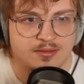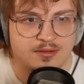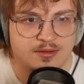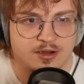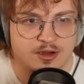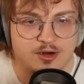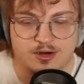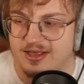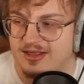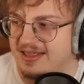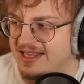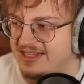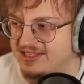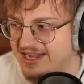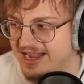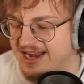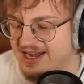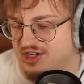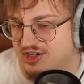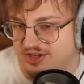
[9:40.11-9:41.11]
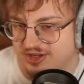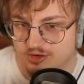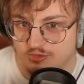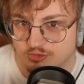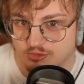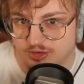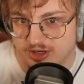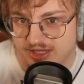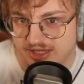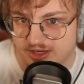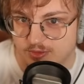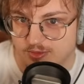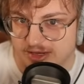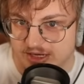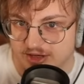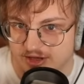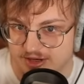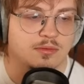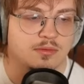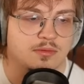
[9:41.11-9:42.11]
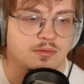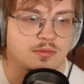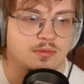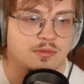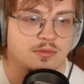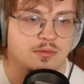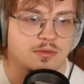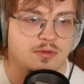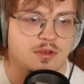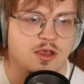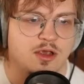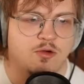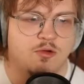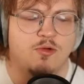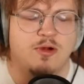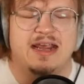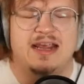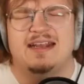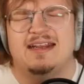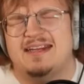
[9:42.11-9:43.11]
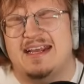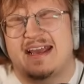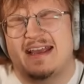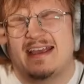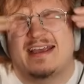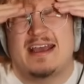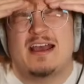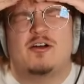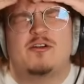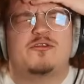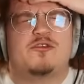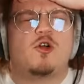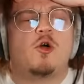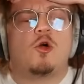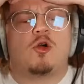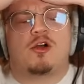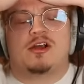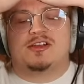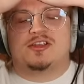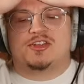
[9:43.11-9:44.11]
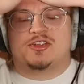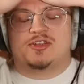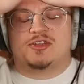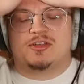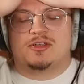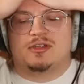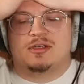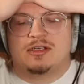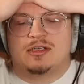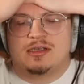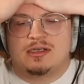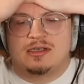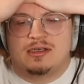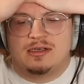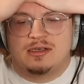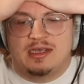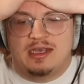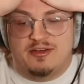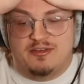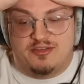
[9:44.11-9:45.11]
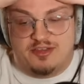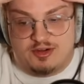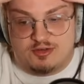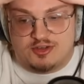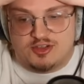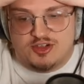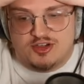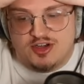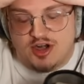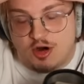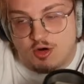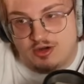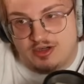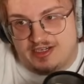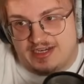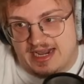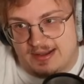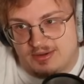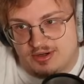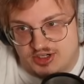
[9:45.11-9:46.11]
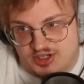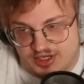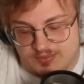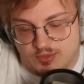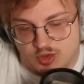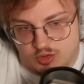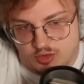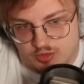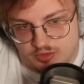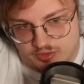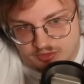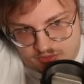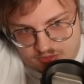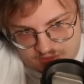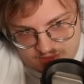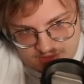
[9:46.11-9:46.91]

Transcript: Okay, that's actually really weird. Wait, yeah, yeah, of course. If there's no damaging move...